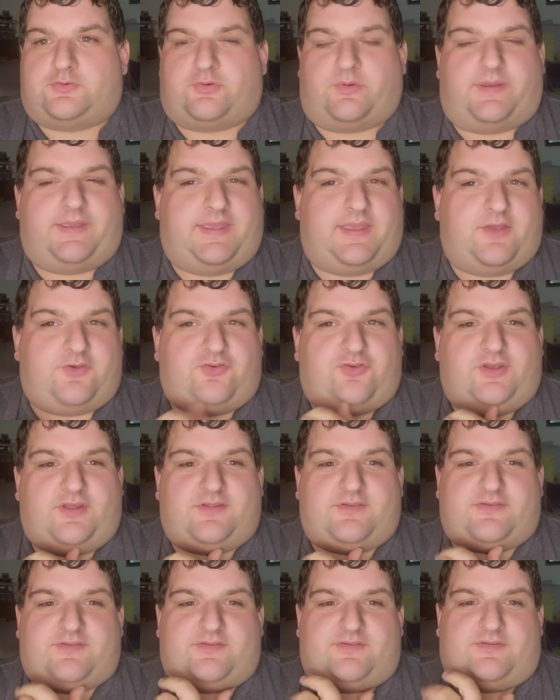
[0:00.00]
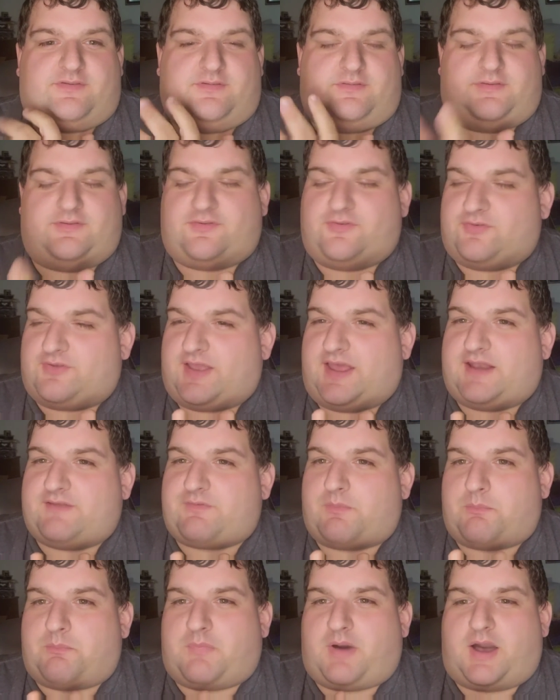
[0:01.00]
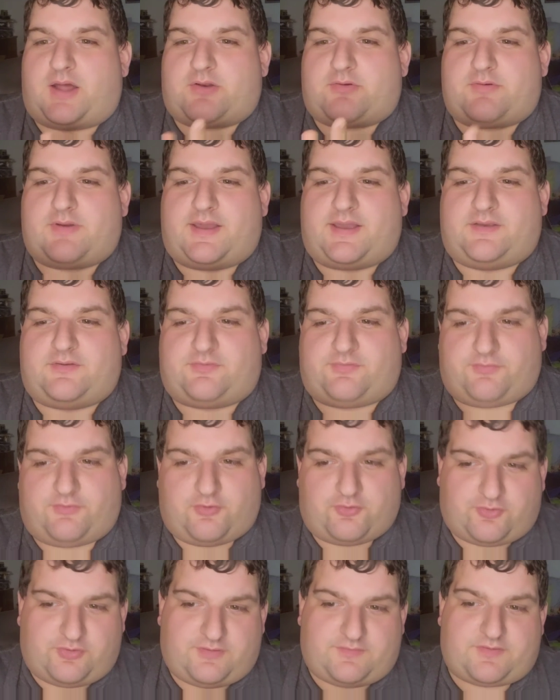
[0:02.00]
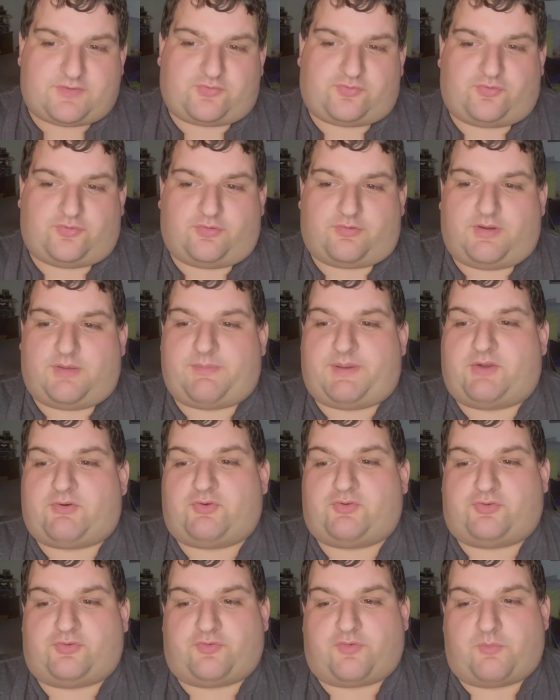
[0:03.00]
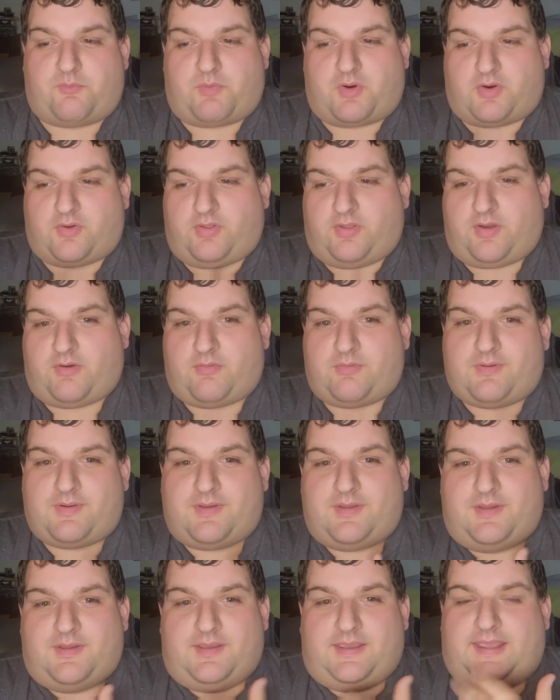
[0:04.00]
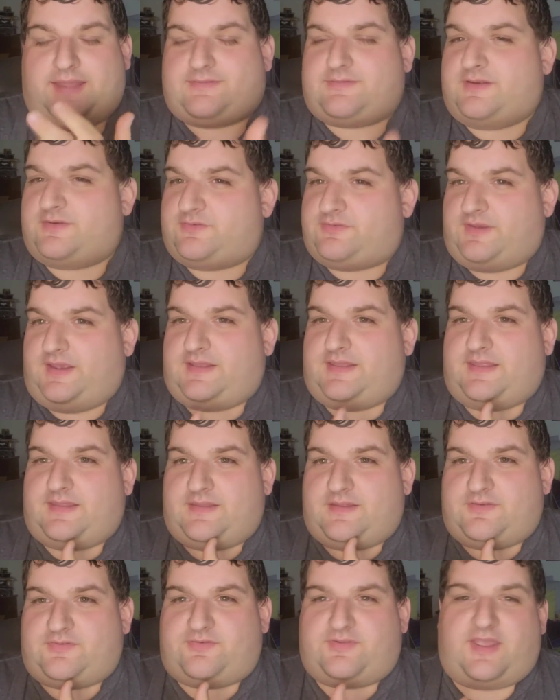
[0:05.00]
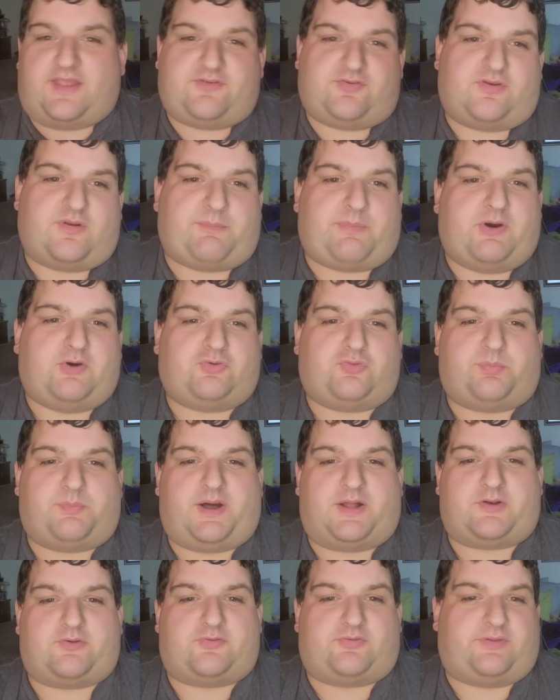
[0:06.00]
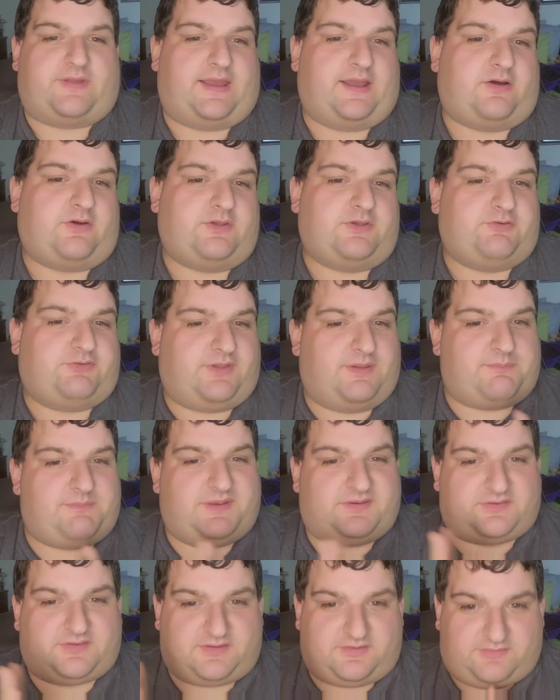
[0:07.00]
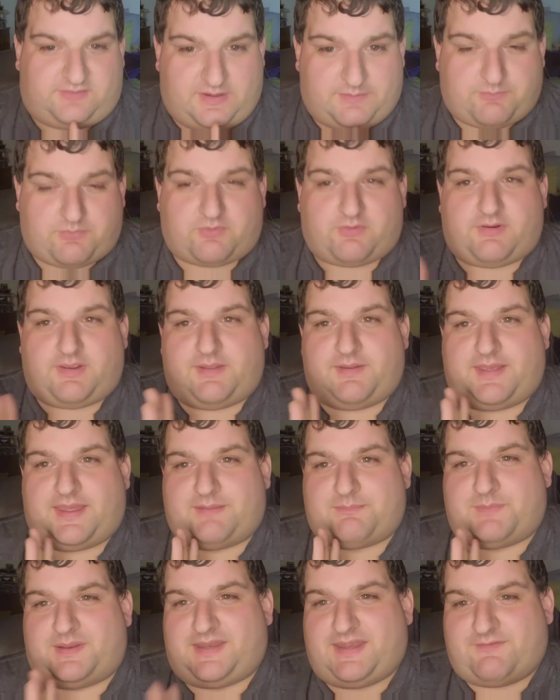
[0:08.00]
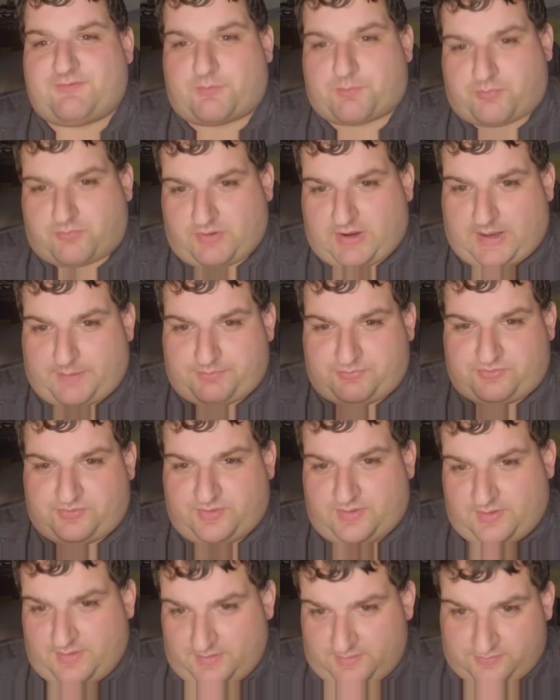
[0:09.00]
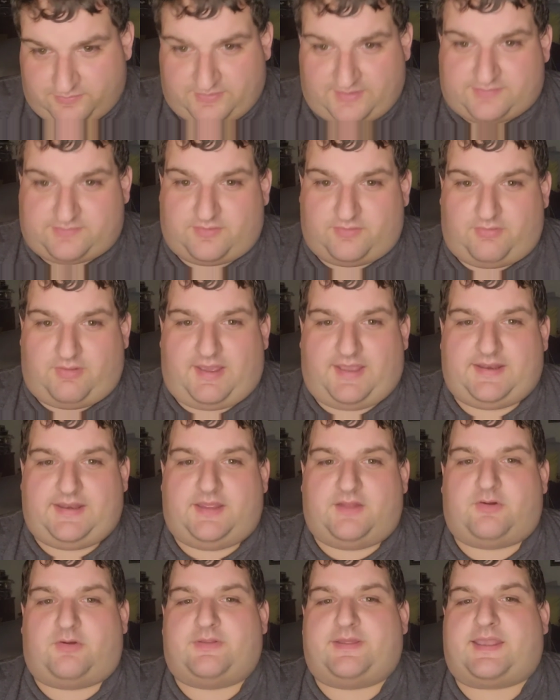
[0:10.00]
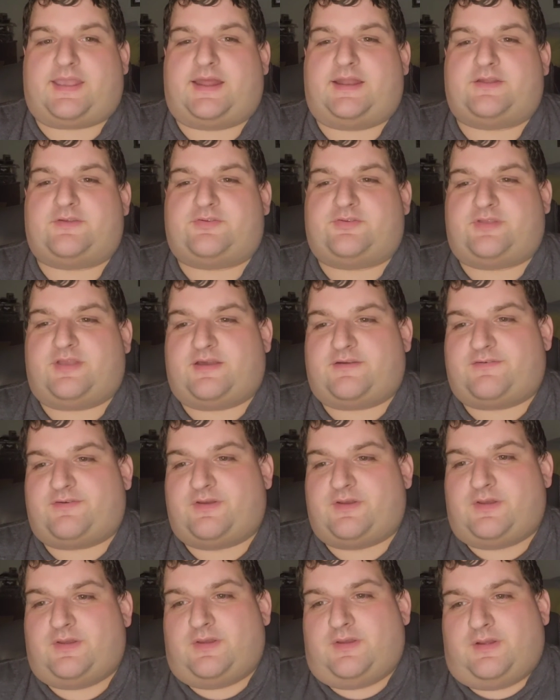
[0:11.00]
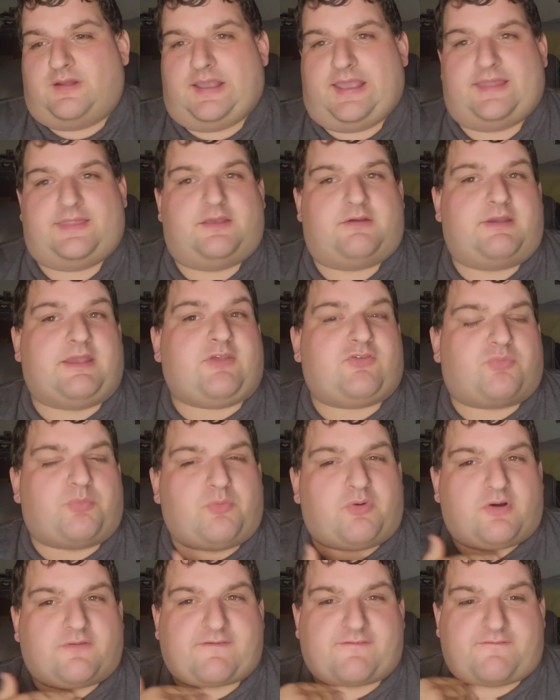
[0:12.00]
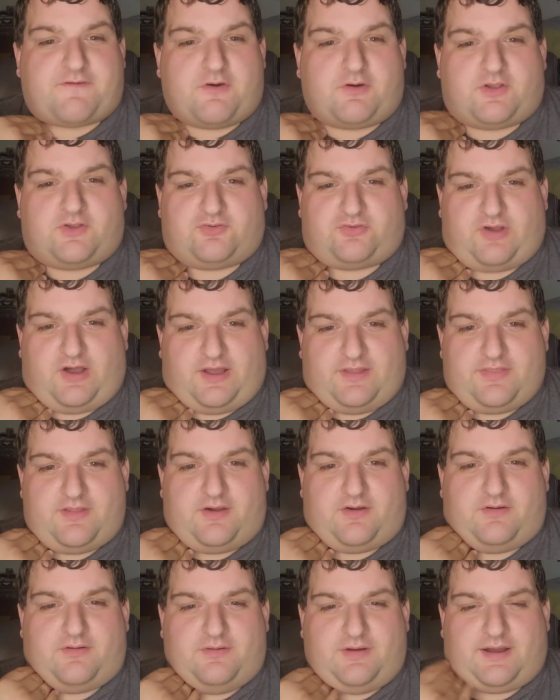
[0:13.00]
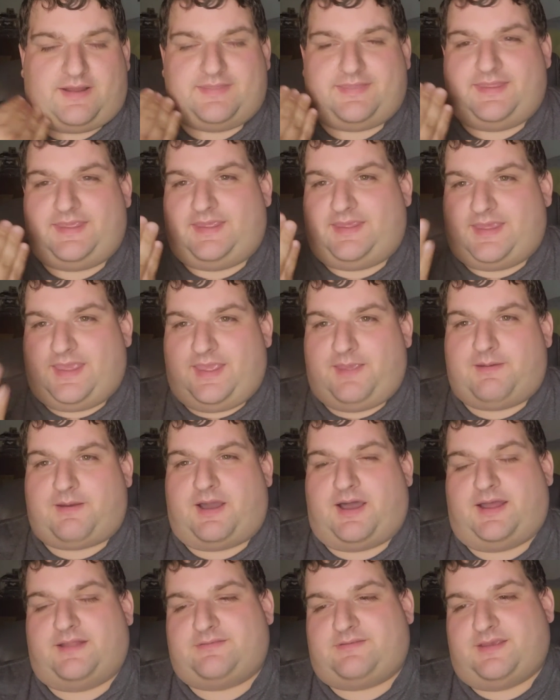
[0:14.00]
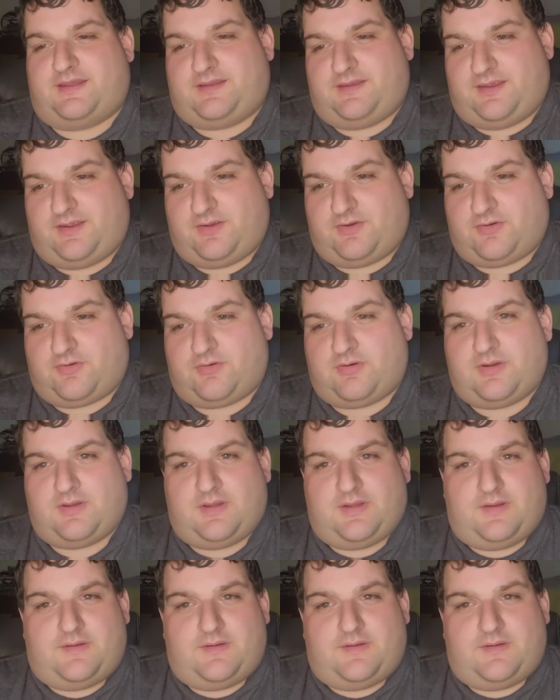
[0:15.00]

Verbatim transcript: So I guess you could. This is kind of a modernized version of the story by Christopher Marlowe. It does say that it is staged in a postmodern style, using a mix of contemporary and medieval props, sets and lighting, and all that kind of stuff. And there is more of a focus on the on the gay content here.